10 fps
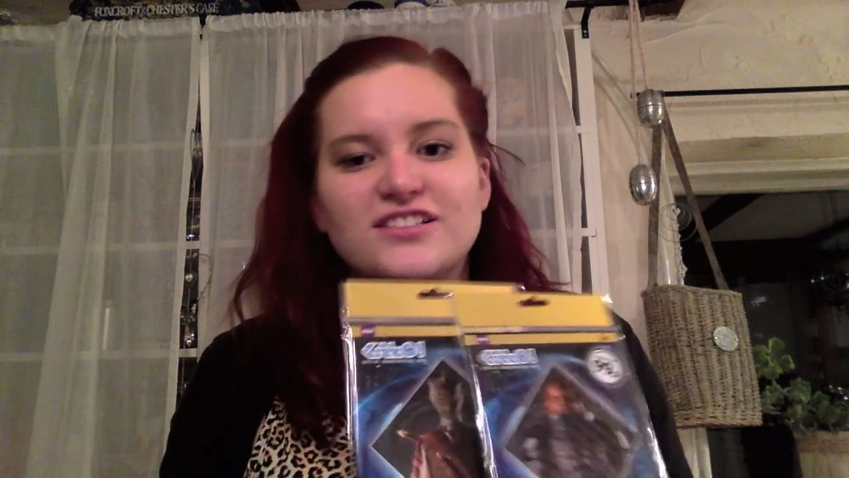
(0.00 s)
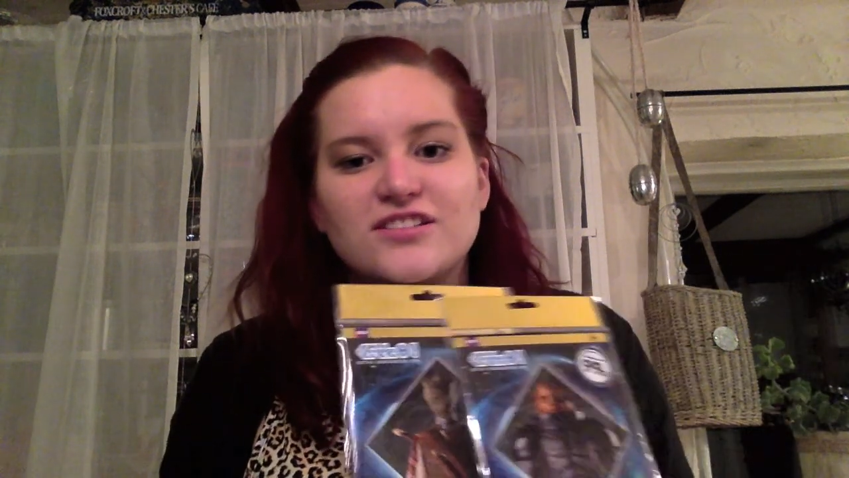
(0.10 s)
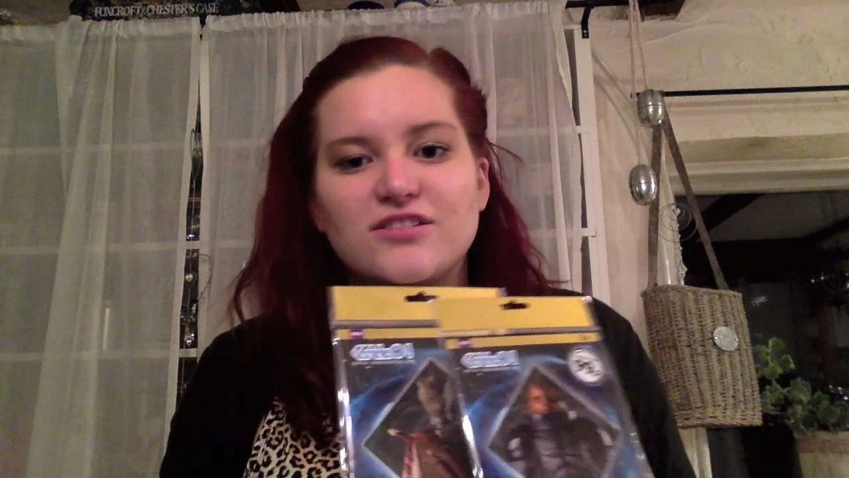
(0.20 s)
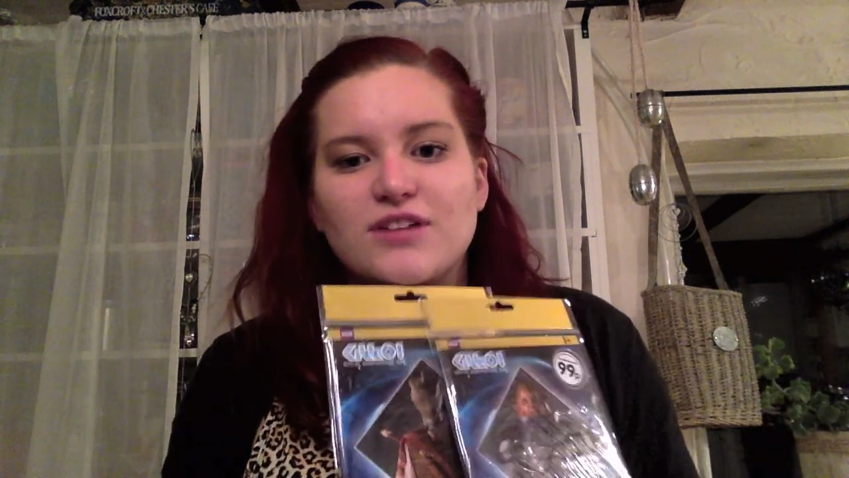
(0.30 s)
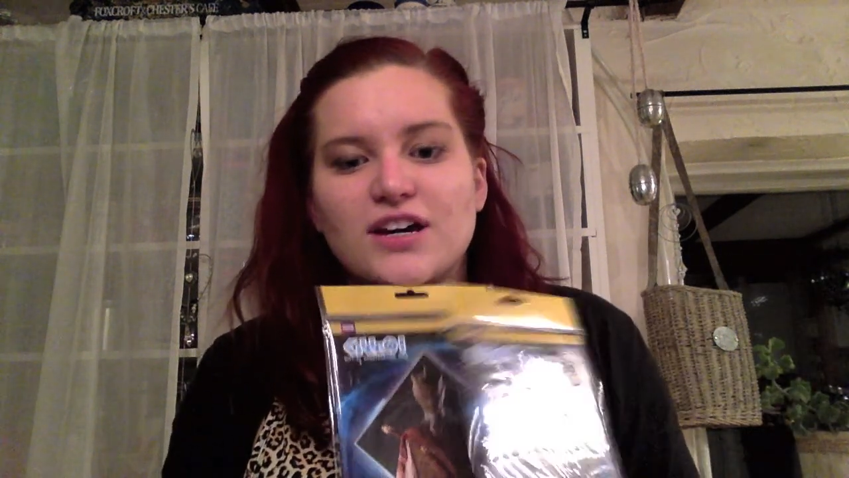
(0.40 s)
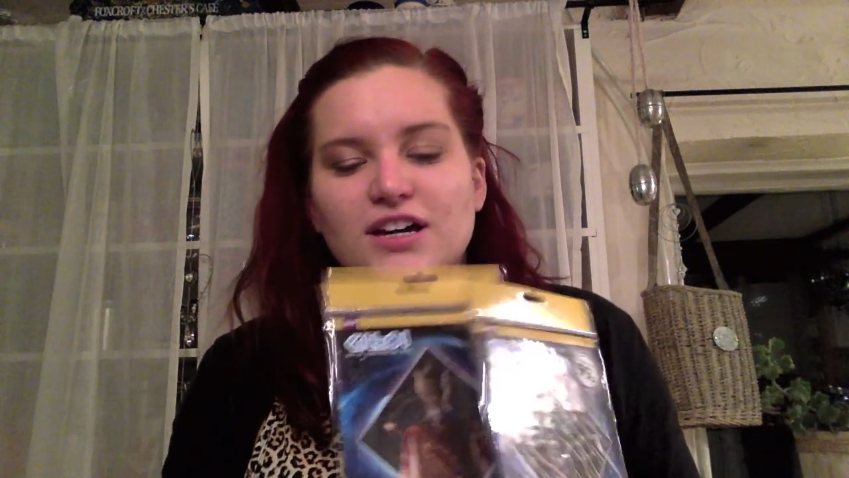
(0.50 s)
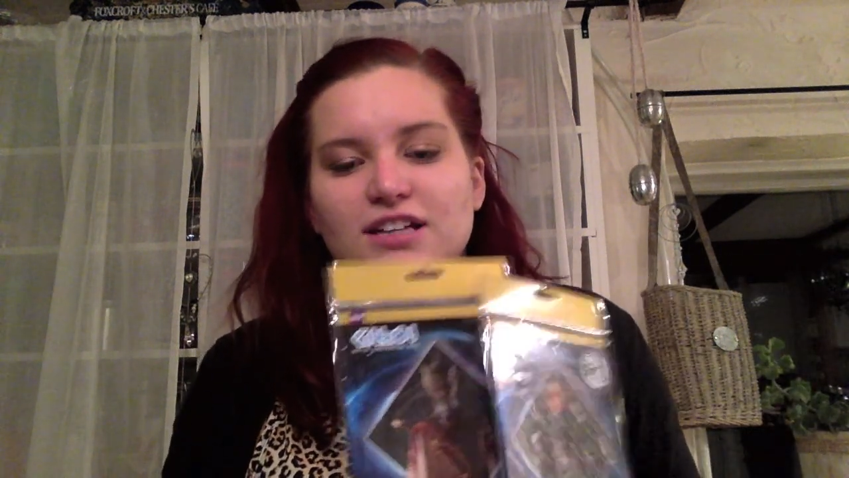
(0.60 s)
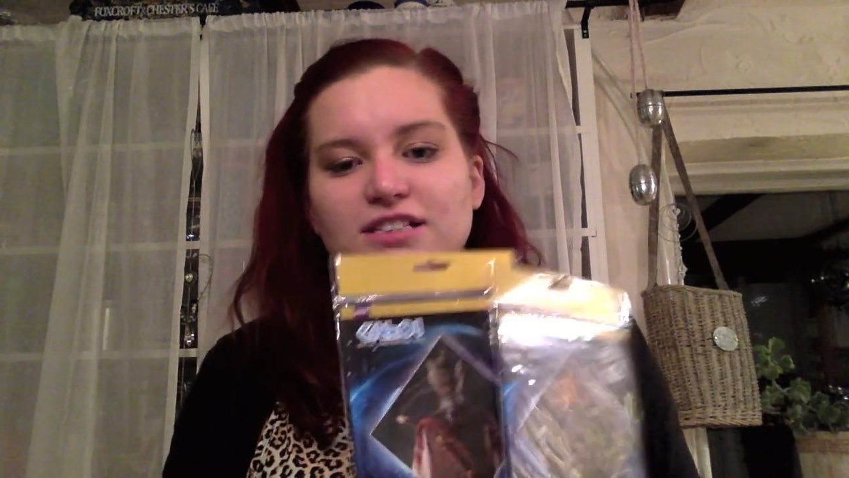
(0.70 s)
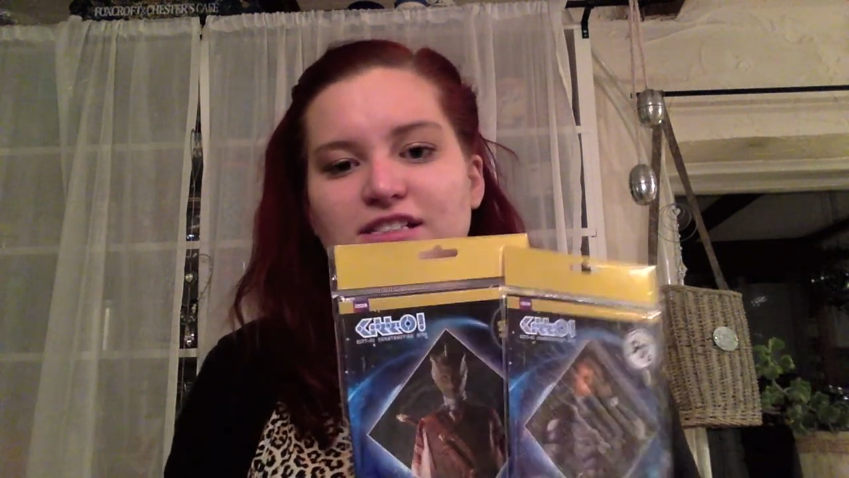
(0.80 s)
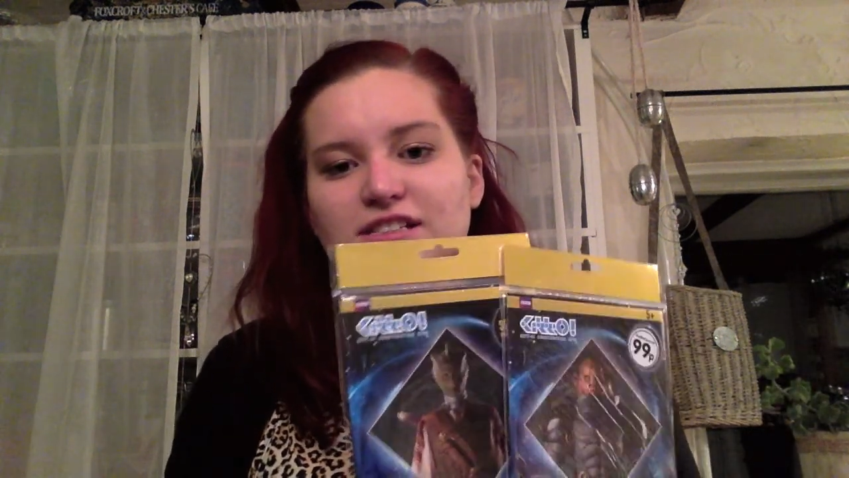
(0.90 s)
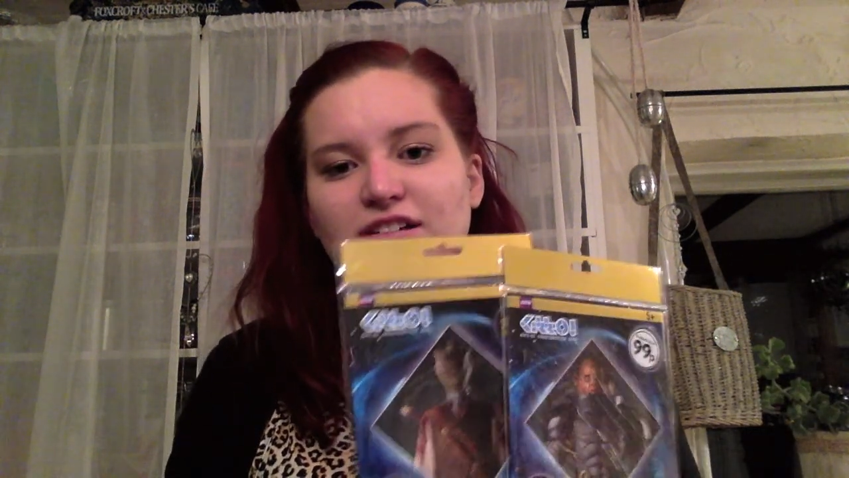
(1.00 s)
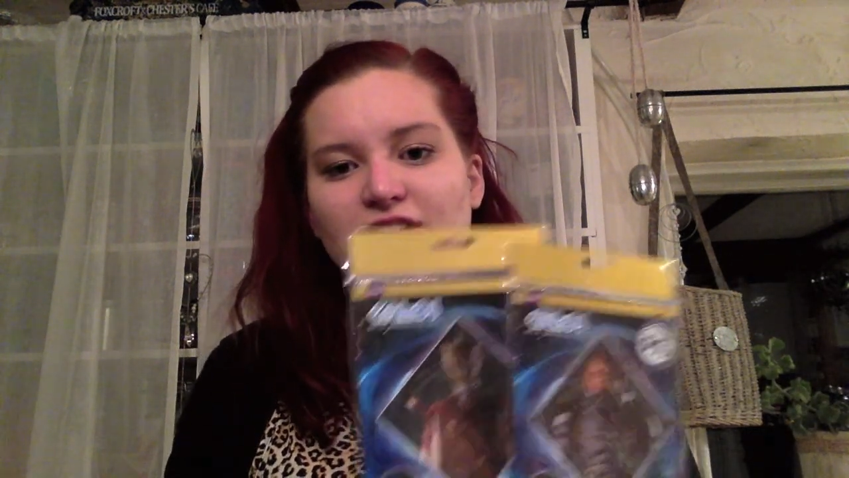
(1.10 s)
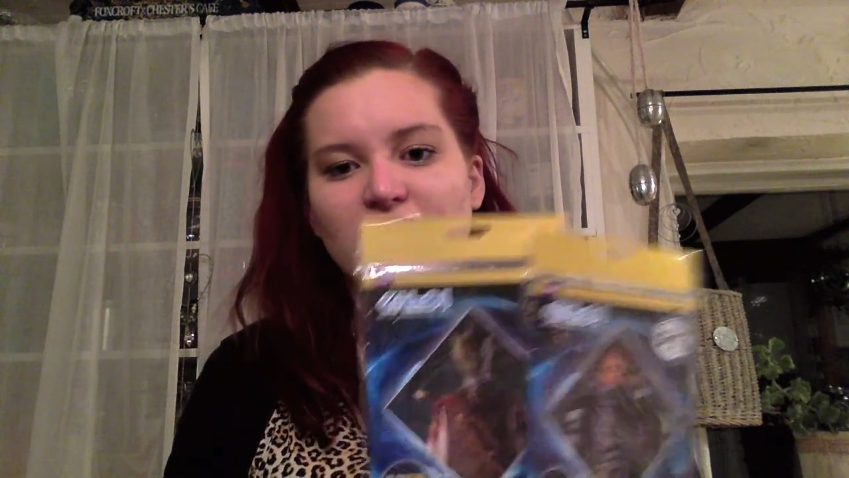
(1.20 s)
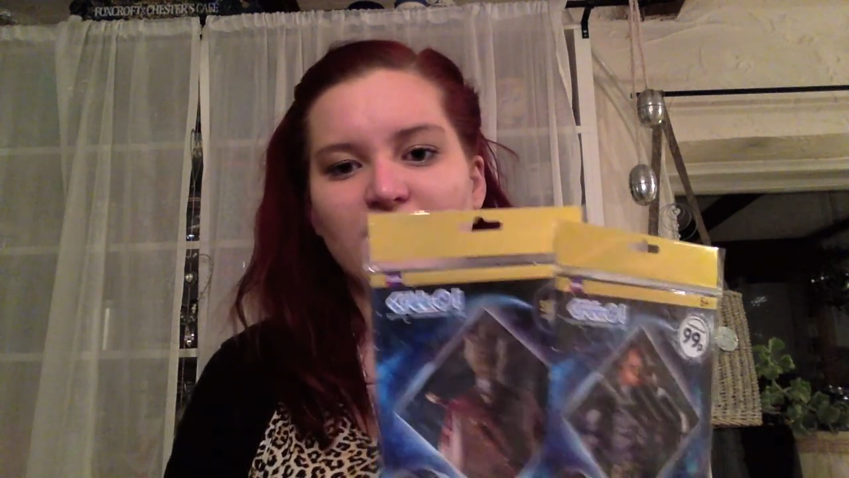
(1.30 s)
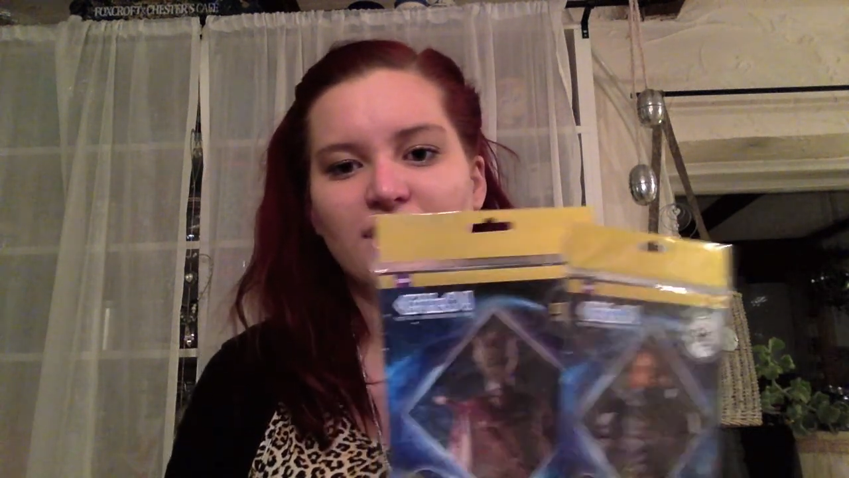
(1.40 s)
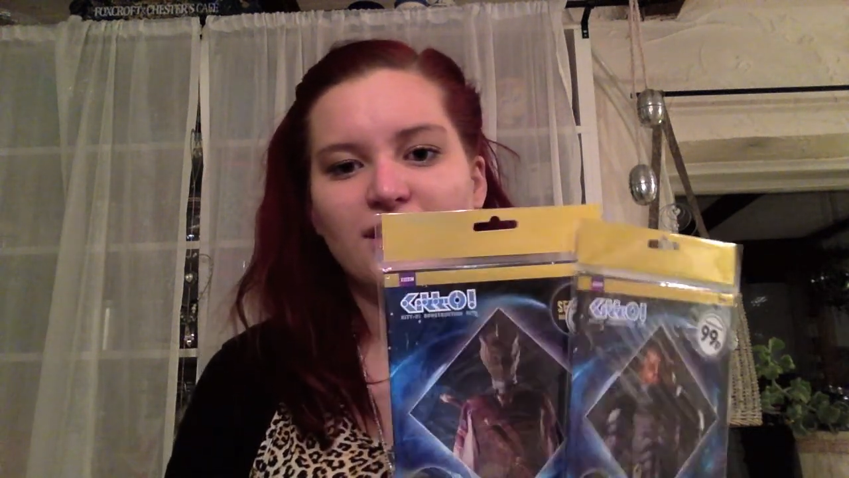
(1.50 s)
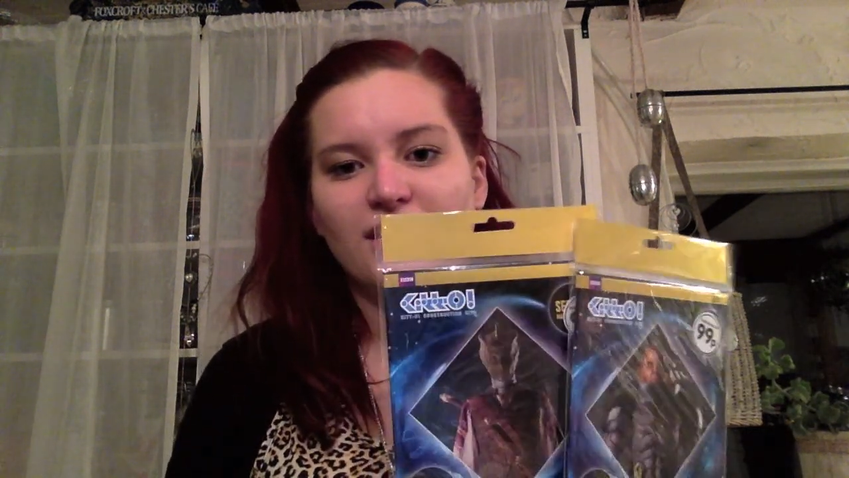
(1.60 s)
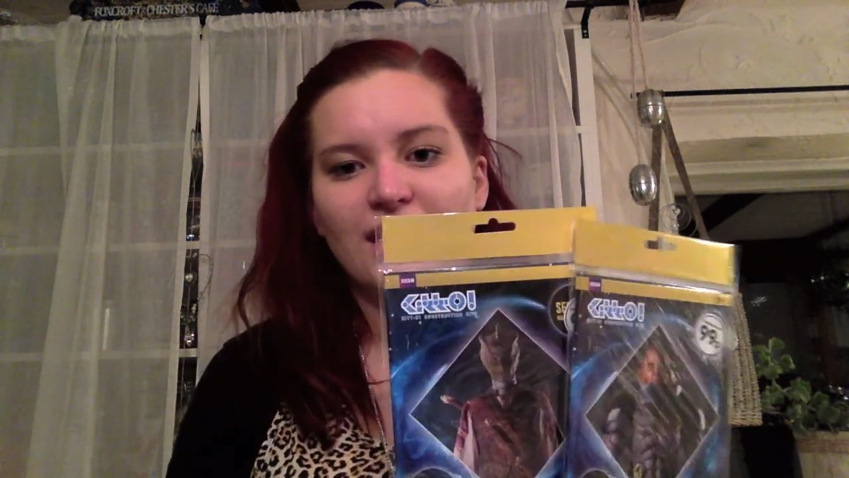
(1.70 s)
2 guys are like